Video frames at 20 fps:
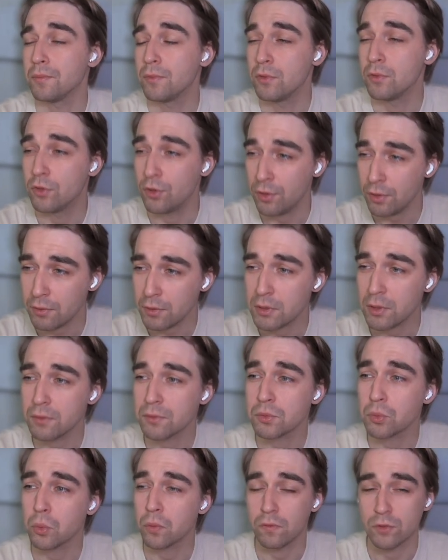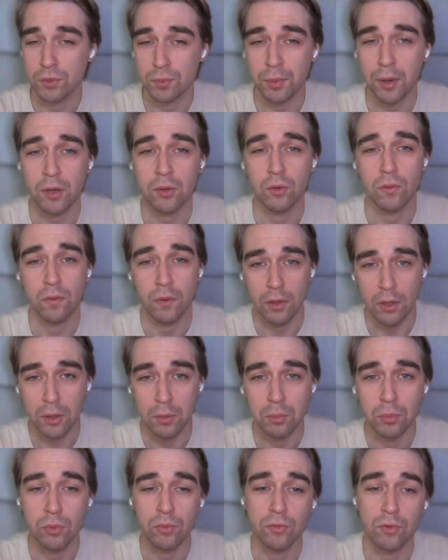derivatives with respect to the
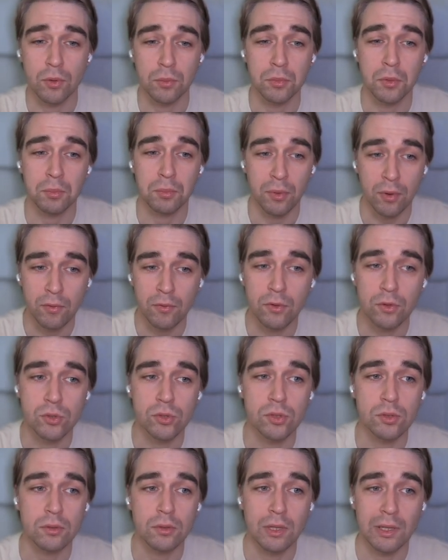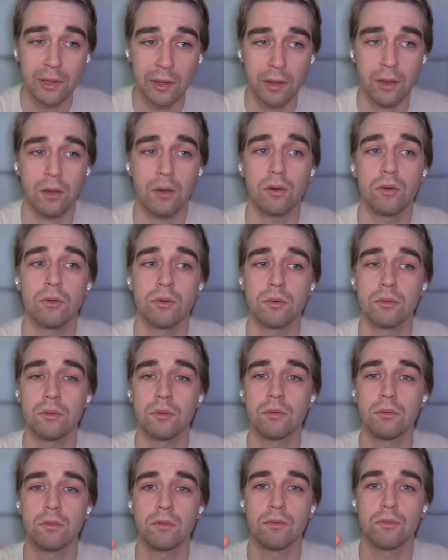input from the previous layer
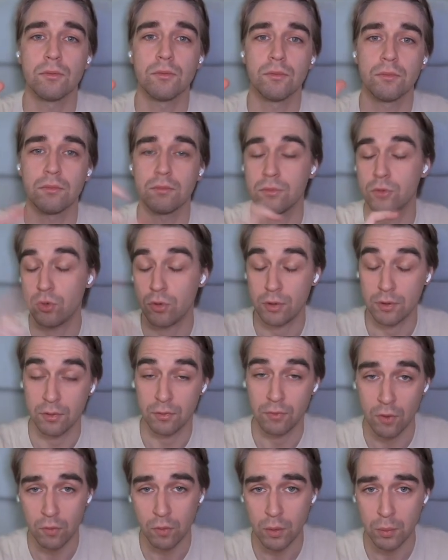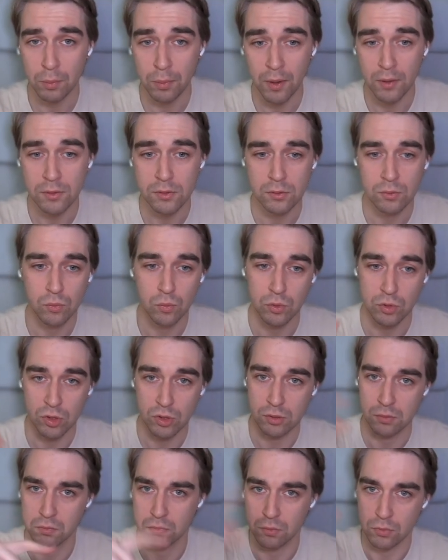during the forward pass, which
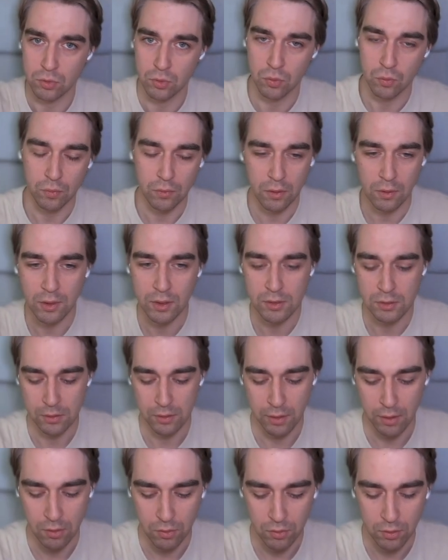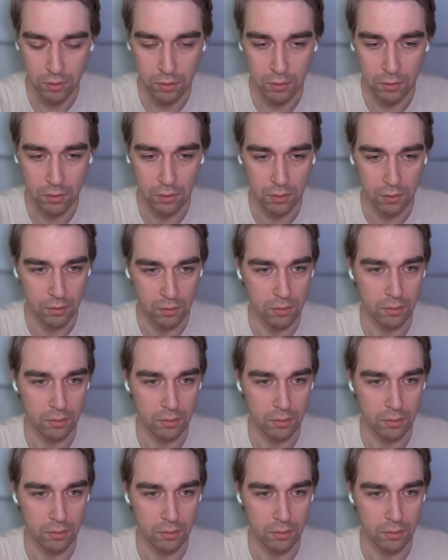is the next layer in the